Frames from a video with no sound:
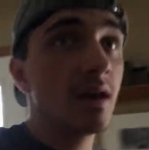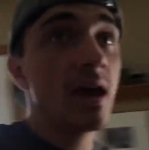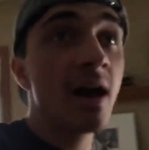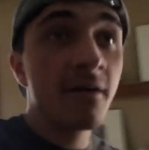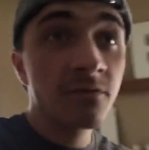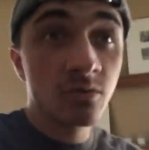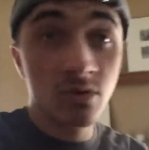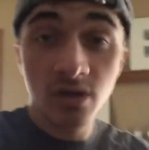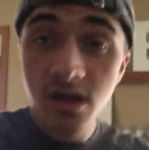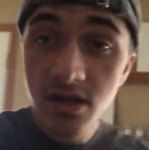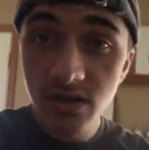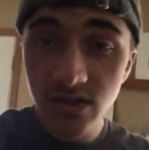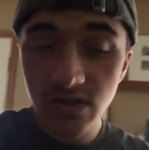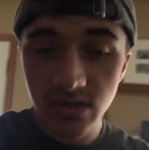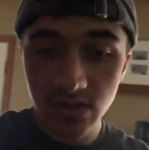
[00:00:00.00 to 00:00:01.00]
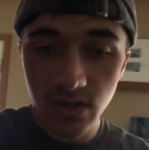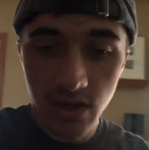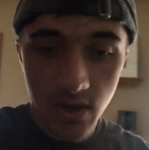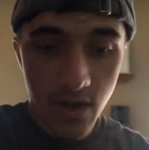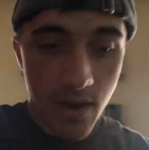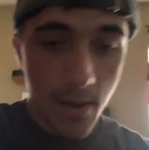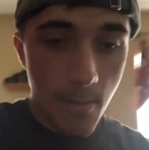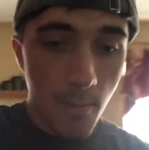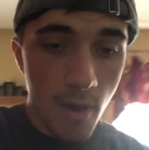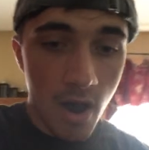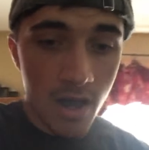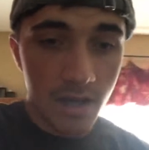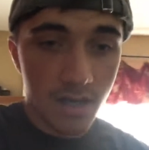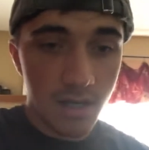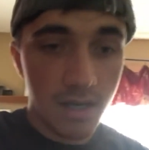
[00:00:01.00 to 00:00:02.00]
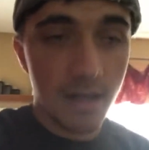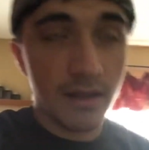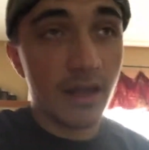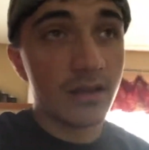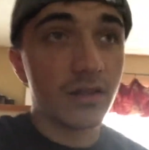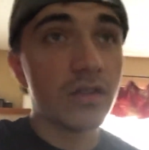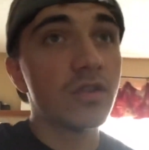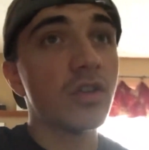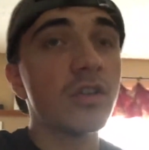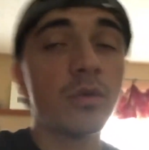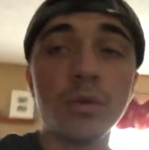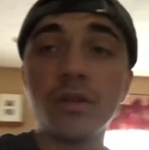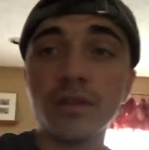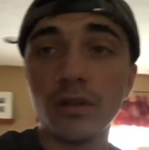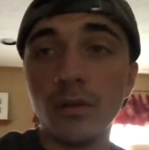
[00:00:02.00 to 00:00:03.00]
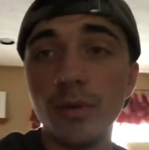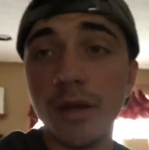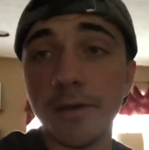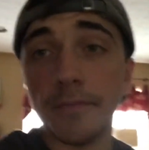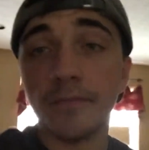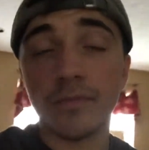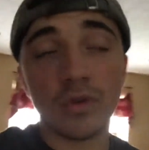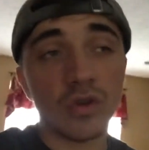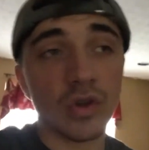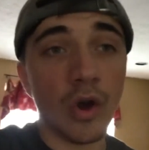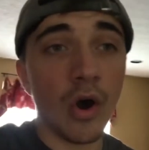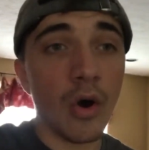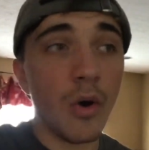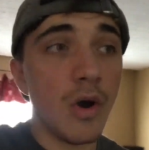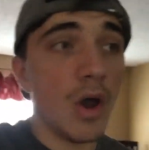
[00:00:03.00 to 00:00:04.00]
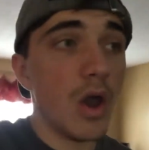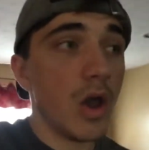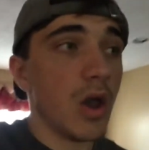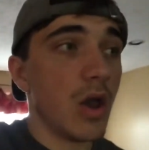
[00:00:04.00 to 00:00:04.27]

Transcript: after this, but that's just what it's going to be. So